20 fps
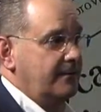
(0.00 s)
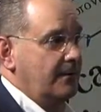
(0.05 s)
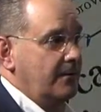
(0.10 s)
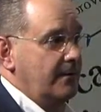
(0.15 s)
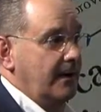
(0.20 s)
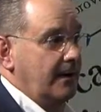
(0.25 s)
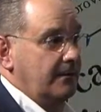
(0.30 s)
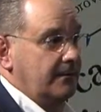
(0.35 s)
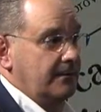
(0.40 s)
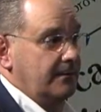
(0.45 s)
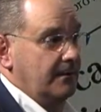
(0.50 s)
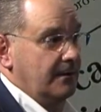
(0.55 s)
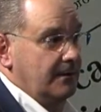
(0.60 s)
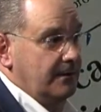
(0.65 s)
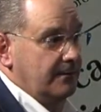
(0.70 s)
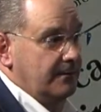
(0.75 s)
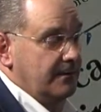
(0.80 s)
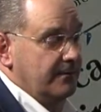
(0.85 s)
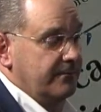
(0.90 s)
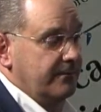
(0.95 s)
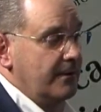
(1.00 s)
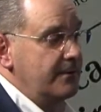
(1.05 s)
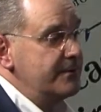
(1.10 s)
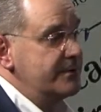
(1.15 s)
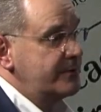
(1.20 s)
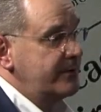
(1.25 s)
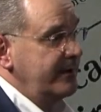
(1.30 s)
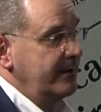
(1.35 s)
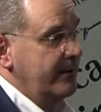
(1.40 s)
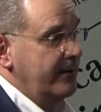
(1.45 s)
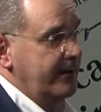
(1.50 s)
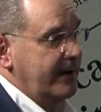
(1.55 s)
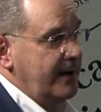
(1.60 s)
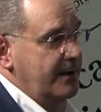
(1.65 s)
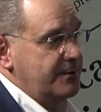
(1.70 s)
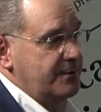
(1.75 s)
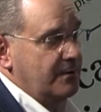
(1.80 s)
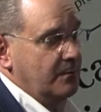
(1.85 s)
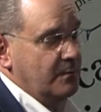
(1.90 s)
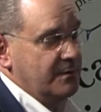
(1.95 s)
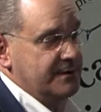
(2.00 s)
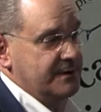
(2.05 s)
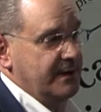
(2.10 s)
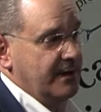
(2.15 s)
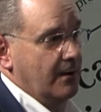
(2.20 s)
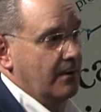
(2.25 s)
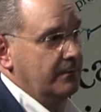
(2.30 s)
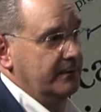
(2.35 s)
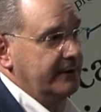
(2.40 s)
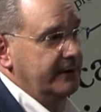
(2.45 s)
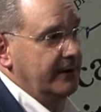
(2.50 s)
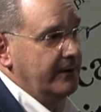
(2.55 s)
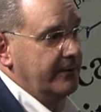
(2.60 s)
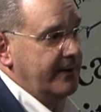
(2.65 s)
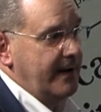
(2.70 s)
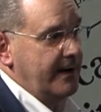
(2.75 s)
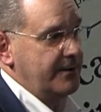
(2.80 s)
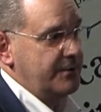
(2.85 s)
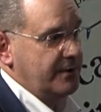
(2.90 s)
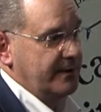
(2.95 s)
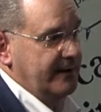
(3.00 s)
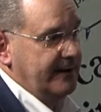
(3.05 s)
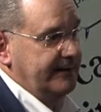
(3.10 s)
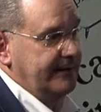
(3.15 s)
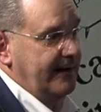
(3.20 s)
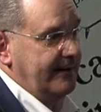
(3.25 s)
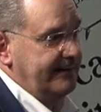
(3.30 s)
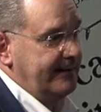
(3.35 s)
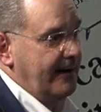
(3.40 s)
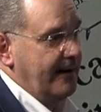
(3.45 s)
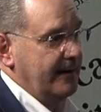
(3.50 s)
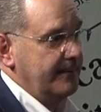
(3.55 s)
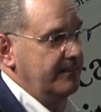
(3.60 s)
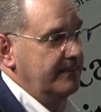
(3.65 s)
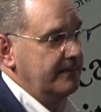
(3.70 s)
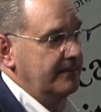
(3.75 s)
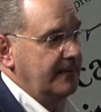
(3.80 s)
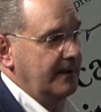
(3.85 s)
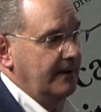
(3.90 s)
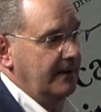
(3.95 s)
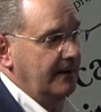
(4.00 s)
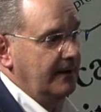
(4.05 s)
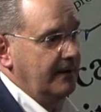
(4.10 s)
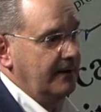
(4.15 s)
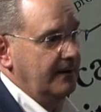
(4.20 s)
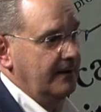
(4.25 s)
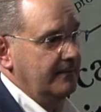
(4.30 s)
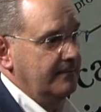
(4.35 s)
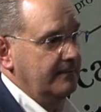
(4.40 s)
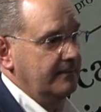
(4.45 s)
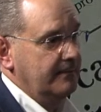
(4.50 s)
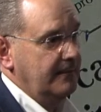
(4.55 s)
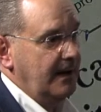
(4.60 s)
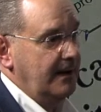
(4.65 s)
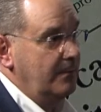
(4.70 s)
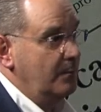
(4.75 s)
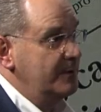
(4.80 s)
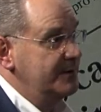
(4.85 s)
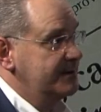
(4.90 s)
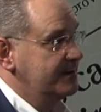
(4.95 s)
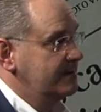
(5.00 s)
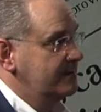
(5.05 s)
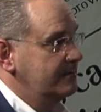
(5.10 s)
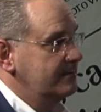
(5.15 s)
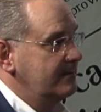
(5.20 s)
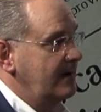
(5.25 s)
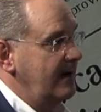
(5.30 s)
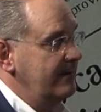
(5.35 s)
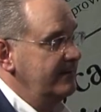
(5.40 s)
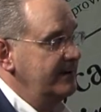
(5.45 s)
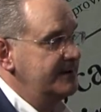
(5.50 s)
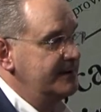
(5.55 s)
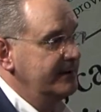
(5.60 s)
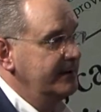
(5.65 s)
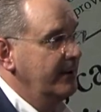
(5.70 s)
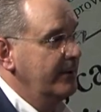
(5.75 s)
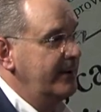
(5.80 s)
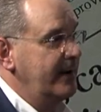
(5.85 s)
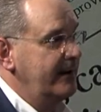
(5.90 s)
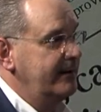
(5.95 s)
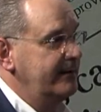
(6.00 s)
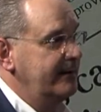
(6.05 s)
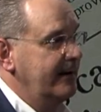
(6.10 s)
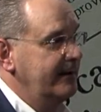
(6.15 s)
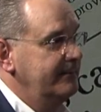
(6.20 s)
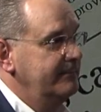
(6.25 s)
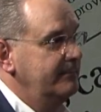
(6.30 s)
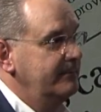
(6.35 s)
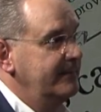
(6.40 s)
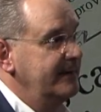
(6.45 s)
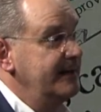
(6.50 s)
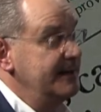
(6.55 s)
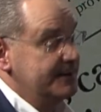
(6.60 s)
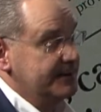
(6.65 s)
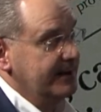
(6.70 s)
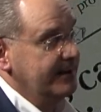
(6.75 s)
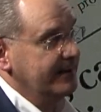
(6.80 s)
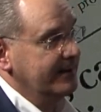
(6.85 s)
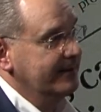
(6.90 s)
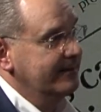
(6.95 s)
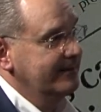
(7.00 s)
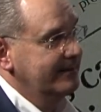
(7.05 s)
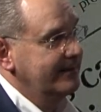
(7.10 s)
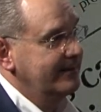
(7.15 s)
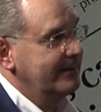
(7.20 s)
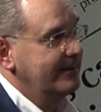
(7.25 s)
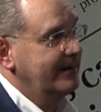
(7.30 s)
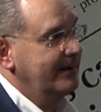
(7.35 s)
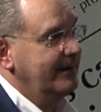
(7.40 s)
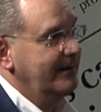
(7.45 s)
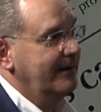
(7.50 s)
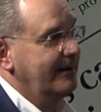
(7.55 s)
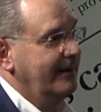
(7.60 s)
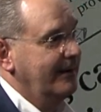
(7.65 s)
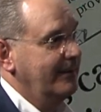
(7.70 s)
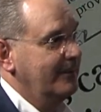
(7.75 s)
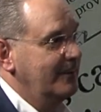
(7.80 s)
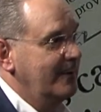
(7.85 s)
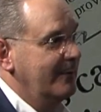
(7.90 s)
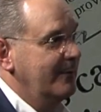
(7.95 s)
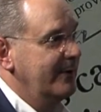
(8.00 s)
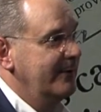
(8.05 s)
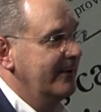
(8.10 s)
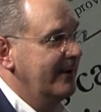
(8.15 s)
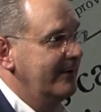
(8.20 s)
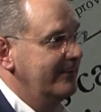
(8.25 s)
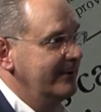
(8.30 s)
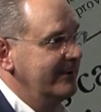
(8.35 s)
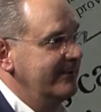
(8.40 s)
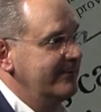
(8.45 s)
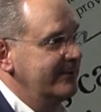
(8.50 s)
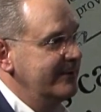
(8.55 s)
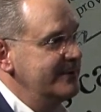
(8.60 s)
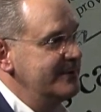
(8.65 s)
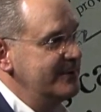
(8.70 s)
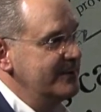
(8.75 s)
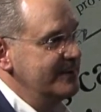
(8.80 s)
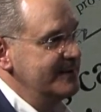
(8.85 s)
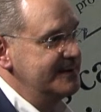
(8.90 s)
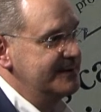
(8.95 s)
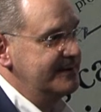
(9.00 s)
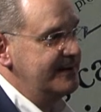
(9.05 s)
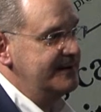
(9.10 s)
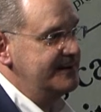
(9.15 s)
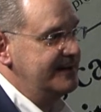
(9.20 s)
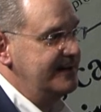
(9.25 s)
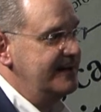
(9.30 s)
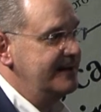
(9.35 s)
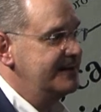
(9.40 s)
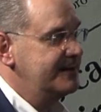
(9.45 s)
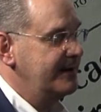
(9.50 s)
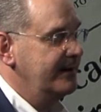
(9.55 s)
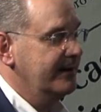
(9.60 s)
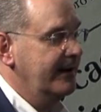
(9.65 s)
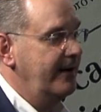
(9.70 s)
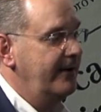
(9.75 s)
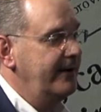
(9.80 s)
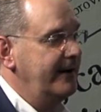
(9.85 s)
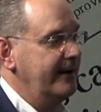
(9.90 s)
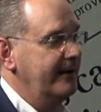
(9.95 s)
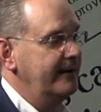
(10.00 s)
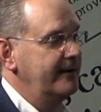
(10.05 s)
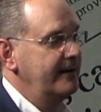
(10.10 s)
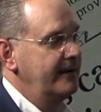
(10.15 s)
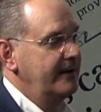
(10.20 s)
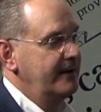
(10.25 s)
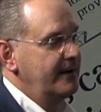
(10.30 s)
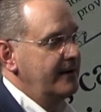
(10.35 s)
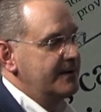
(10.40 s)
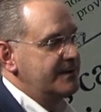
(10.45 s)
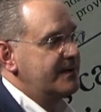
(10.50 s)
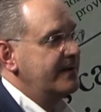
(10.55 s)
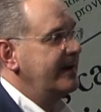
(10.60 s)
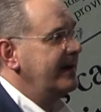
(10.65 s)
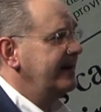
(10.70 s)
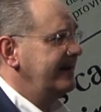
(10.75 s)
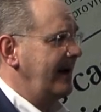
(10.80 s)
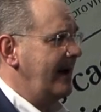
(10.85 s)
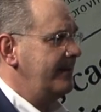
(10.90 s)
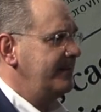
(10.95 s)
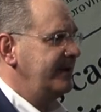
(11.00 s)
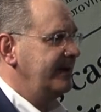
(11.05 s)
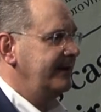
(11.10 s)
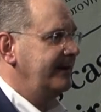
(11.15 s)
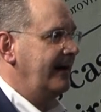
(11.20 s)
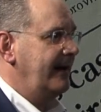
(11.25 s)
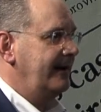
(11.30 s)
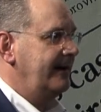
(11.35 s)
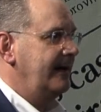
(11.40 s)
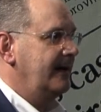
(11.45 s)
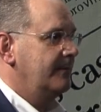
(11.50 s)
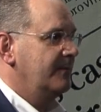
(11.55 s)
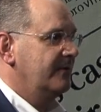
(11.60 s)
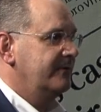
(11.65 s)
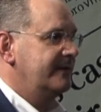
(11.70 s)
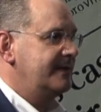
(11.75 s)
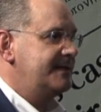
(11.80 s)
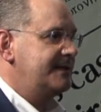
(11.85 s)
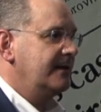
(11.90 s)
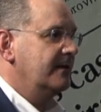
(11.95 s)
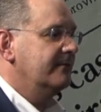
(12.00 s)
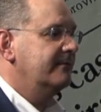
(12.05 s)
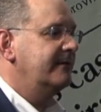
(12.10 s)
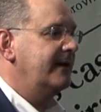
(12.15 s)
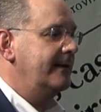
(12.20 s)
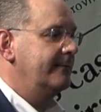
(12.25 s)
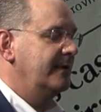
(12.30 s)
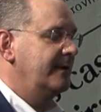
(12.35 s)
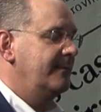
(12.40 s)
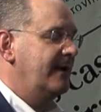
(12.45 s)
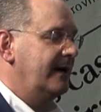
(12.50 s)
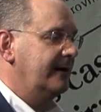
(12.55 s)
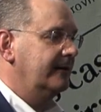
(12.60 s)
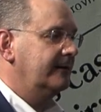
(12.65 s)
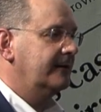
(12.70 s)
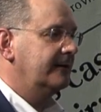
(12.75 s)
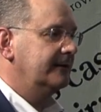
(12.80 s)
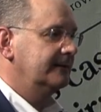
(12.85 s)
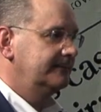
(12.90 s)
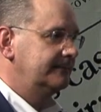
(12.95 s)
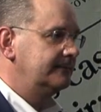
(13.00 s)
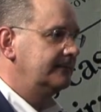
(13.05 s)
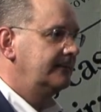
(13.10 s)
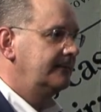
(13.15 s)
So that the Fulton Street location was the only location at that time. And it was obviously located on East Hill, what we all refer to as the East Hill area. So they adopted that name of East Hill Family Medical.